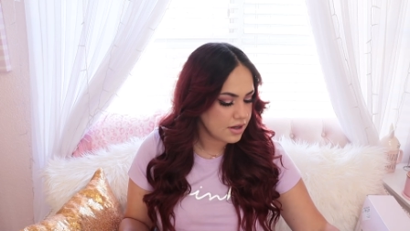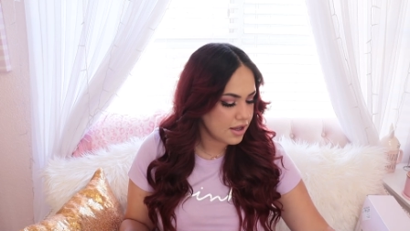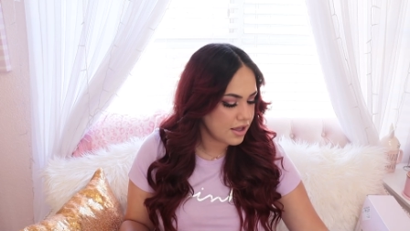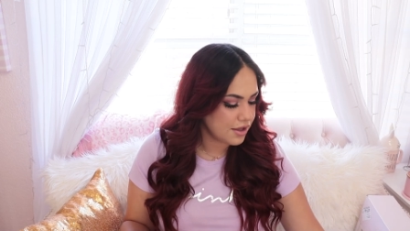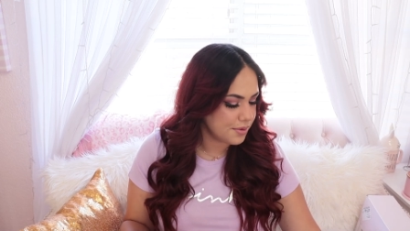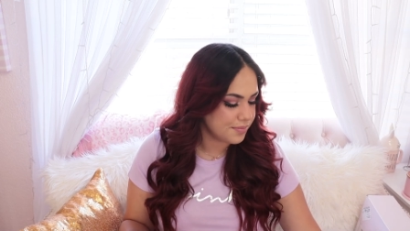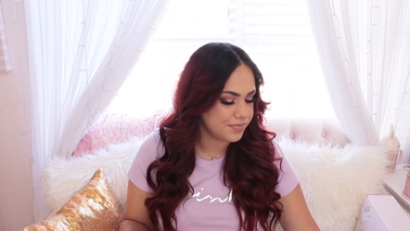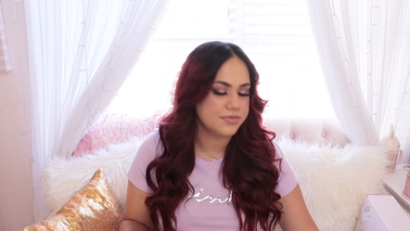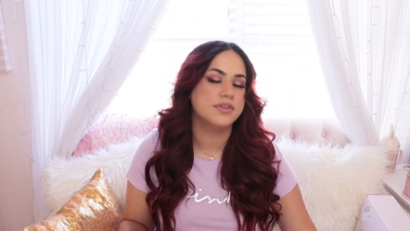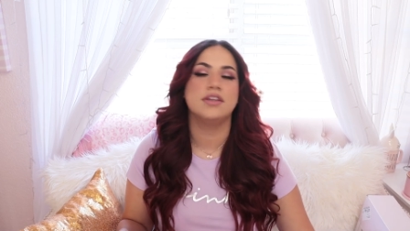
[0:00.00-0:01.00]

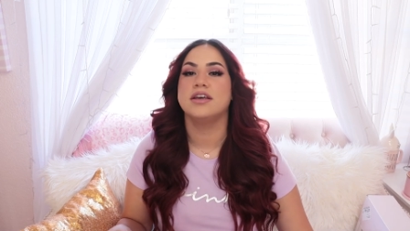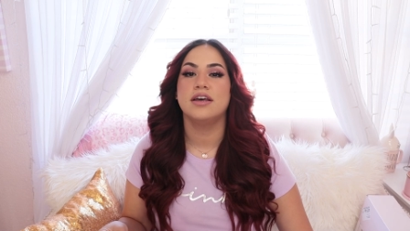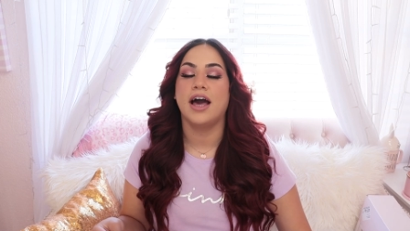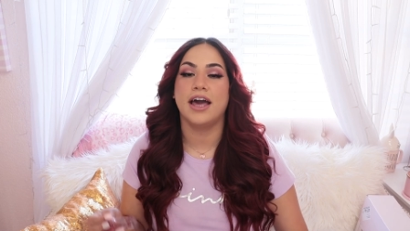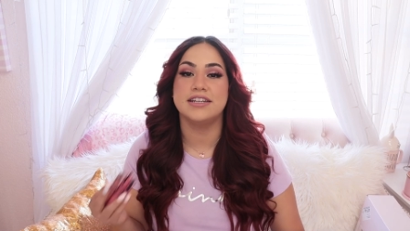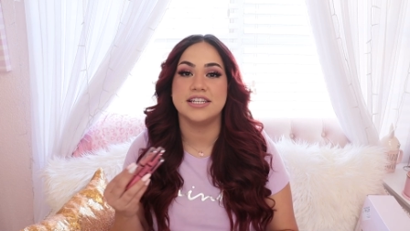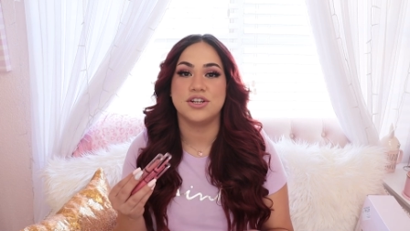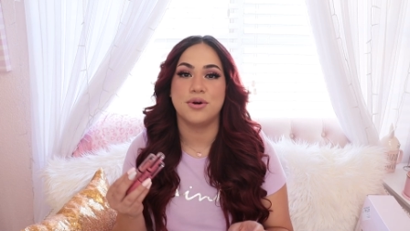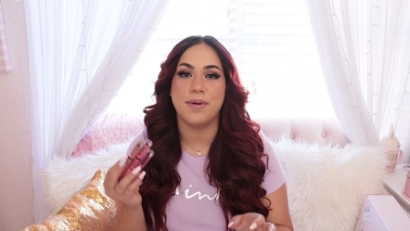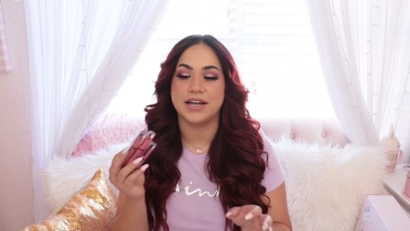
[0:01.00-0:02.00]
um, I did
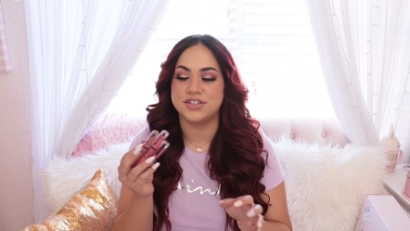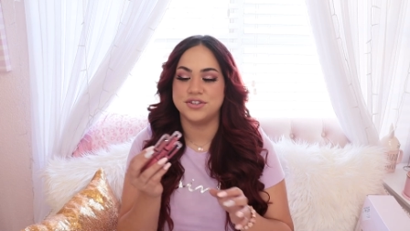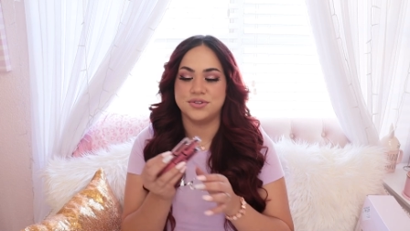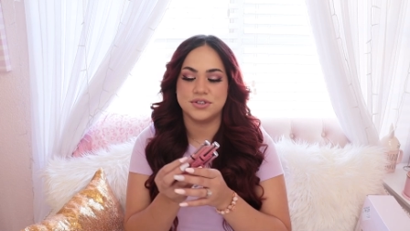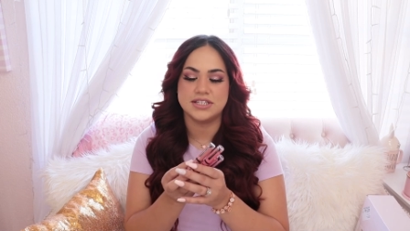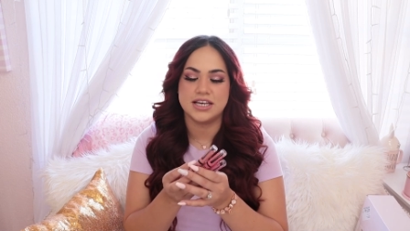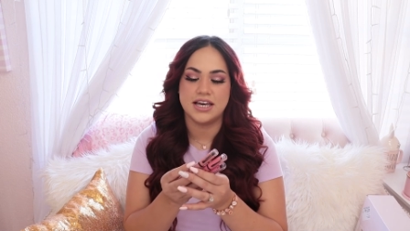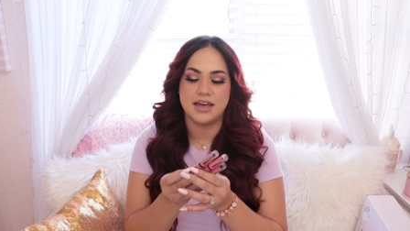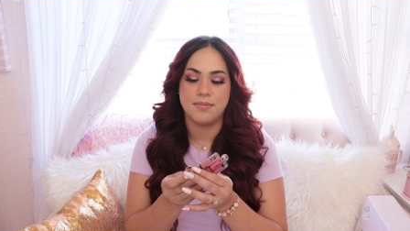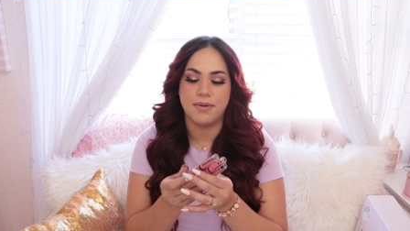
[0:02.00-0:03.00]
go back to Ulta
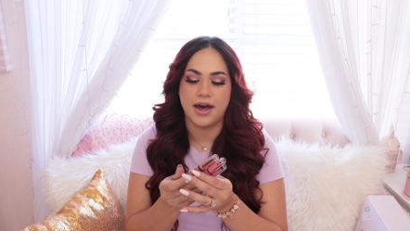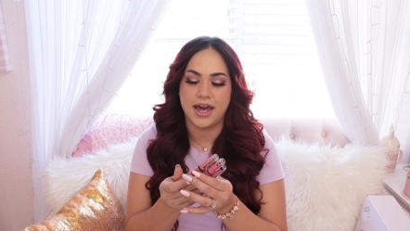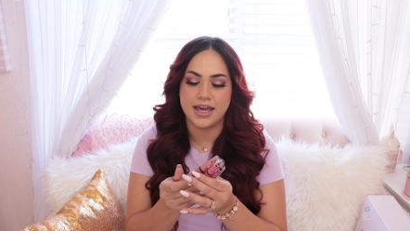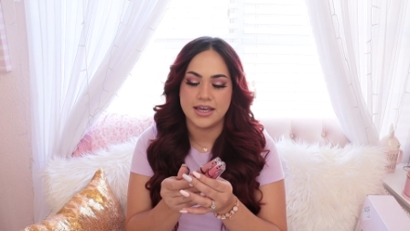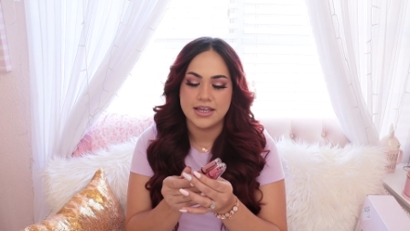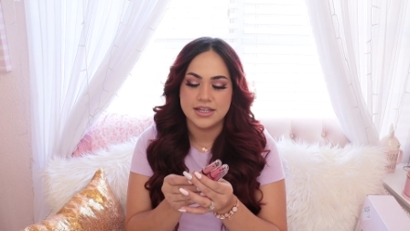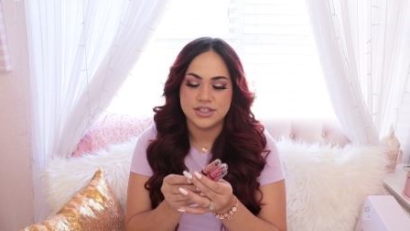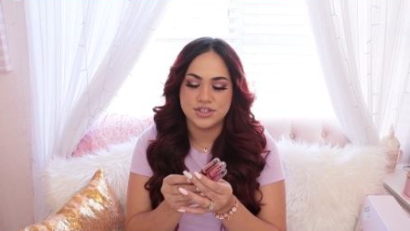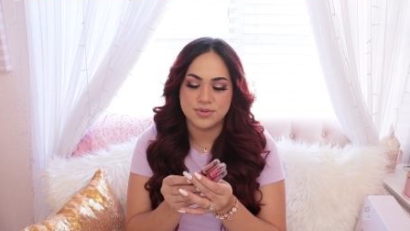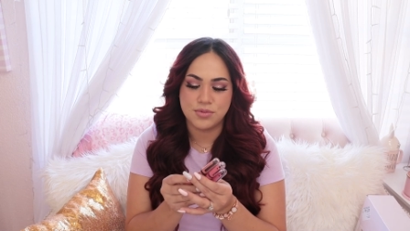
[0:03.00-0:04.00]
and buy
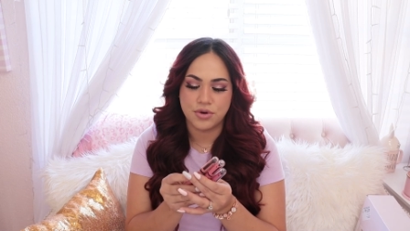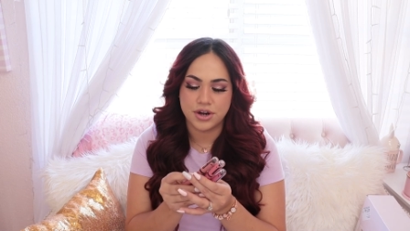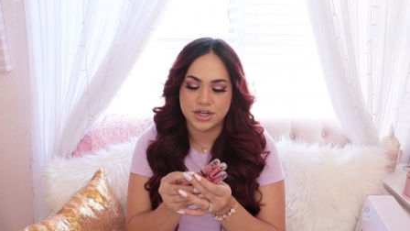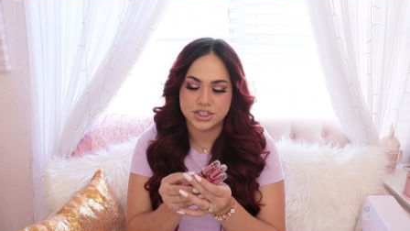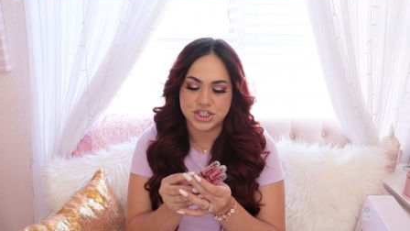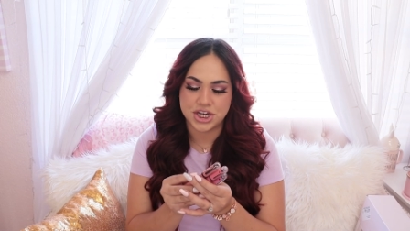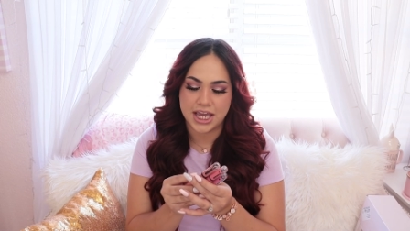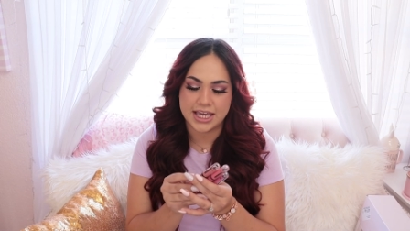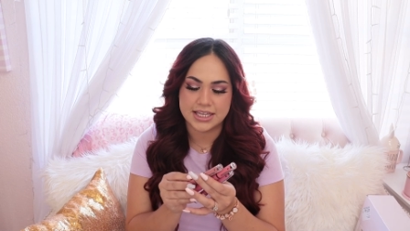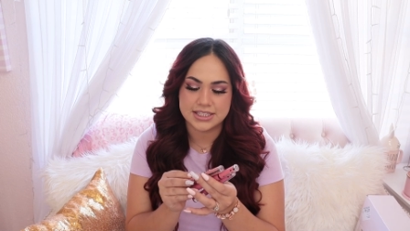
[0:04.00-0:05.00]
some more
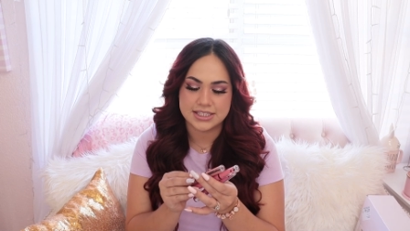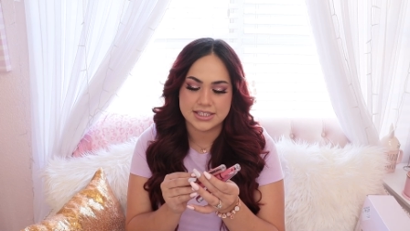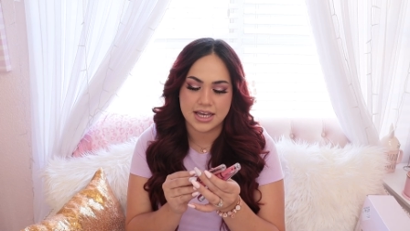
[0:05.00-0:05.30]
shades.